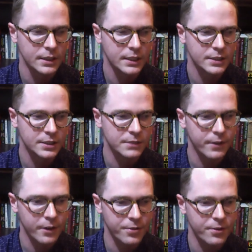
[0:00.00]
She's a
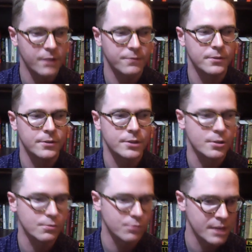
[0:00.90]
very thoughtful,
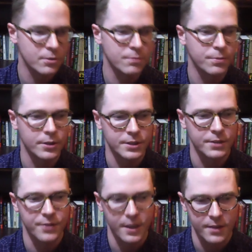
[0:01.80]
cerebral person,
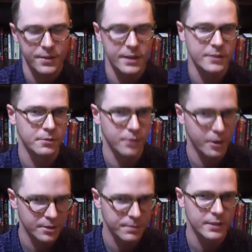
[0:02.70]
thinking things through,
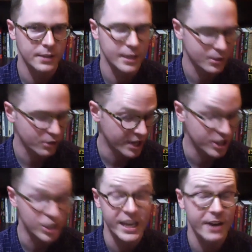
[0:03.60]
knows about the history, and she
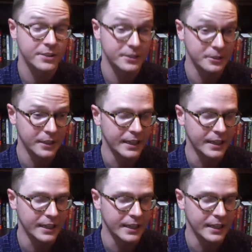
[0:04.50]
cares a whole lot.